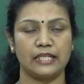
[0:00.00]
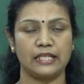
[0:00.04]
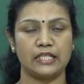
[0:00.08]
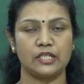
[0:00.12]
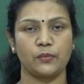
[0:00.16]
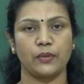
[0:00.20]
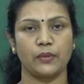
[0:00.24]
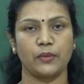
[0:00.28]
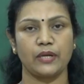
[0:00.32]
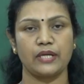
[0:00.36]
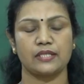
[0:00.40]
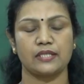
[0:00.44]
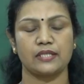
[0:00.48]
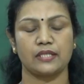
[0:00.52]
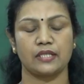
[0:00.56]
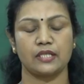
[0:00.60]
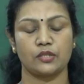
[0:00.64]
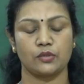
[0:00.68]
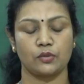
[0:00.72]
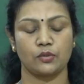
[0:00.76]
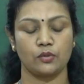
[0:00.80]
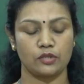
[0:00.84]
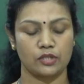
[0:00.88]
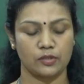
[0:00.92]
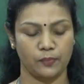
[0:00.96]
enterprise
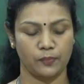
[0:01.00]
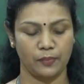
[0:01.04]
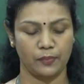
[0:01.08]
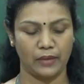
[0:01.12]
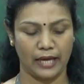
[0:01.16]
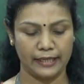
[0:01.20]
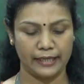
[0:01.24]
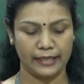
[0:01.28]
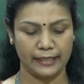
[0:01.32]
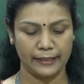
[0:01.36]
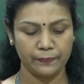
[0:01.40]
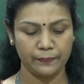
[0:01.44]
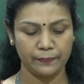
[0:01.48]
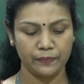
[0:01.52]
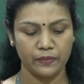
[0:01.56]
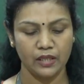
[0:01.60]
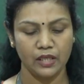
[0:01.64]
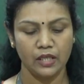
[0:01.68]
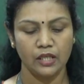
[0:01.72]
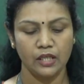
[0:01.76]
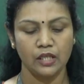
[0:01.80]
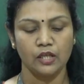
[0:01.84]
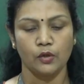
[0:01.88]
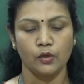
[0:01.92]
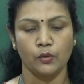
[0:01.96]
resource planning,
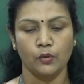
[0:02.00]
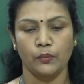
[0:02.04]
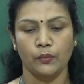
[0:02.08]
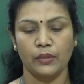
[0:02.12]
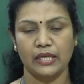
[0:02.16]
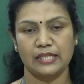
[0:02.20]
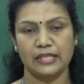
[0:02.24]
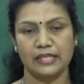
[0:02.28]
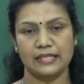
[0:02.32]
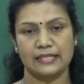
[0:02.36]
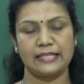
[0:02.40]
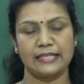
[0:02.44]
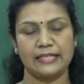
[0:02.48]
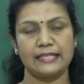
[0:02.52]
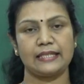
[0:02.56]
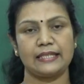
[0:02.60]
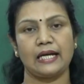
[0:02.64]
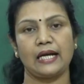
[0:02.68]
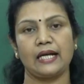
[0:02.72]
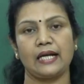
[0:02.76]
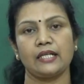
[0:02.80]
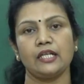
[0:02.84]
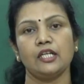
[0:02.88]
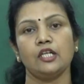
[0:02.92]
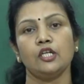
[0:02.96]
we can say
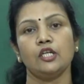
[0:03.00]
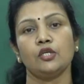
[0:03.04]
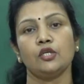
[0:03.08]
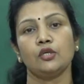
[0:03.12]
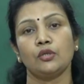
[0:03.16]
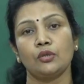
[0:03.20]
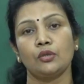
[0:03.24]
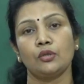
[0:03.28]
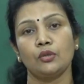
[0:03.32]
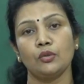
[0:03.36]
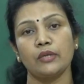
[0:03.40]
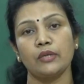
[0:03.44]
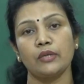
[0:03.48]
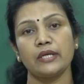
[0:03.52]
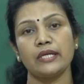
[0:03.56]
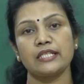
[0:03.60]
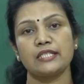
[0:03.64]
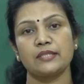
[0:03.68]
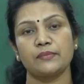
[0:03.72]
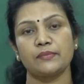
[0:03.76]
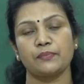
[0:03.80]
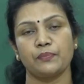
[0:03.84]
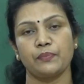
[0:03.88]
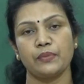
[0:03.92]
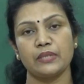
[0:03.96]
that
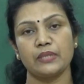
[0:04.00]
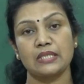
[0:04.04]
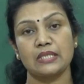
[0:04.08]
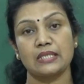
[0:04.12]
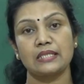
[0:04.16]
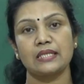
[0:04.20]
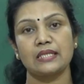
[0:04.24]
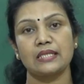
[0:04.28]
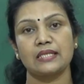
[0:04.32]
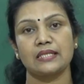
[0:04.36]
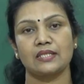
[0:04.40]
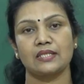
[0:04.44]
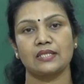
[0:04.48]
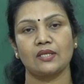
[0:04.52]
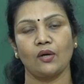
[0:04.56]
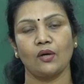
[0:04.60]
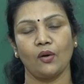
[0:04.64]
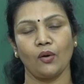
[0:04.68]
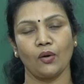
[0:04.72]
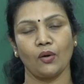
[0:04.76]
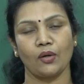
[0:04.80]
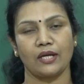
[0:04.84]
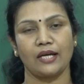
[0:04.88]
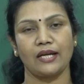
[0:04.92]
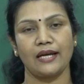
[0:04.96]
today's business
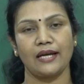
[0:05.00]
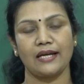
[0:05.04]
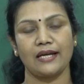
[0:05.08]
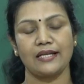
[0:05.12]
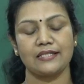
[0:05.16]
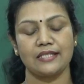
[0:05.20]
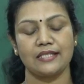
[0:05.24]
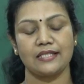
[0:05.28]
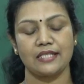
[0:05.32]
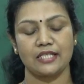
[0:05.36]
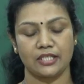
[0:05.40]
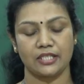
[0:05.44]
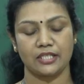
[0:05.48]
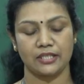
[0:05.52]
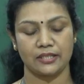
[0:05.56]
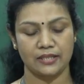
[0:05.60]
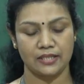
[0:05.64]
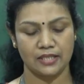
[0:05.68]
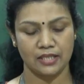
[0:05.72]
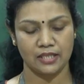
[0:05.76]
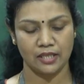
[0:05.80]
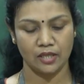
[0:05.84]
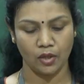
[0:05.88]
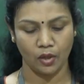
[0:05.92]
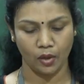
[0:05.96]

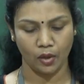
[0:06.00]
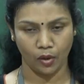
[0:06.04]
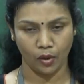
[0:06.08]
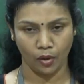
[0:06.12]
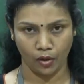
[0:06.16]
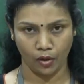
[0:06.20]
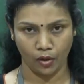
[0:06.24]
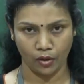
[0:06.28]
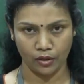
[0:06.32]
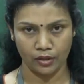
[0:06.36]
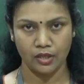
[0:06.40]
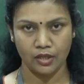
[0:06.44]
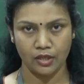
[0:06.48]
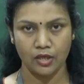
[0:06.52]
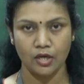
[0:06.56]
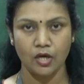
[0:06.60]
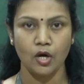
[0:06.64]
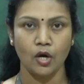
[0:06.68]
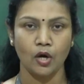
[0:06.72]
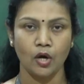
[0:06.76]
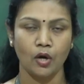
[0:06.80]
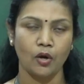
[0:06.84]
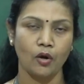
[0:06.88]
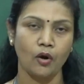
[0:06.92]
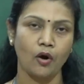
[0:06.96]
organizations are
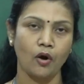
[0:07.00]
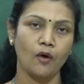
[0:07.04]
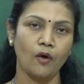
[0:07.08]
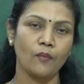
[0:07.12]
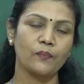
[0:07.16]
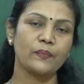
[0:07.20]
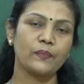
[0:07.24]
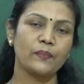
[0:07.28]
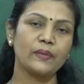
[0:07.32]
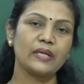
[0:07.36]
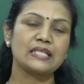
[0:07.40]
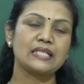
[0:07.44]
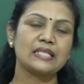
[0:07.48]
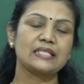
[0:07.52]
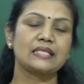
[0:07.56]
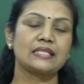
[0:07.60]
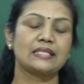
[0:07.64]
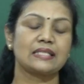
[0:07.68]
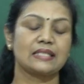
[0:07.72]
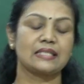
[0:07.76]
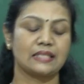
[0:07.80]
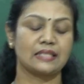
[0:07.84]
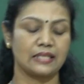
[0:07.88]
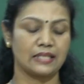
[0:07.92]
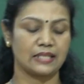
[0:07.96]
complex
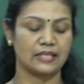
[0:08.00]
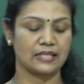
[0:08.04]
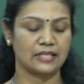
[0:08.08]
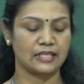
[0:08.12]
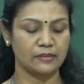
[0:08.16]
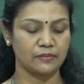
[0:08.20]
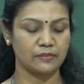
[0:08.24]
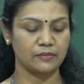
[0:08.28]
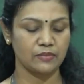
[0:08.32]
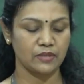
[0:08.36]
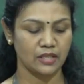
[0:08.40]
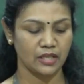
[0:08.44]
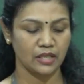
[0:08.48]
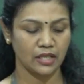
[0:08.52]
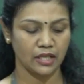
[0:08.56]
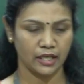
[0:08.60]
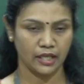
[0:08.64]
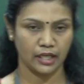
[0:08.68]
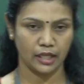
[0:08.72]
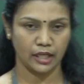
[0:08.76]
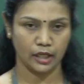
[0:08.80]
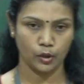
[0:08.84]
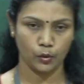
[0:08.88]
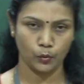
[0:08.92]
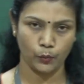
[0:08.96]
systems
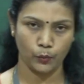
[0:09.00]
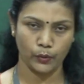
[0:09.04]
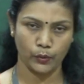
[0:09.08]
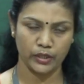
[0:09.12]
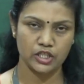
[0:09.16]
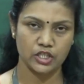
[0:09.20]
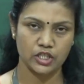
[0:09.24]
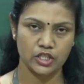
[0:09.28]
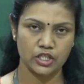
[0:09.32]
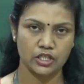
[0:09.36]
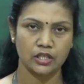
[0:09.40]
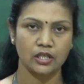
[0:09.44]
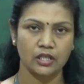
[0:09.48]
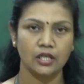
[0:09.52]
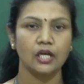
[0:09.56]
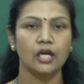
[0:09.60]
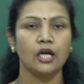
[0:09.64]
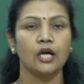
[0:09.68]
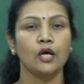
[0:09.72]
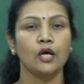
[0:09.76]
in which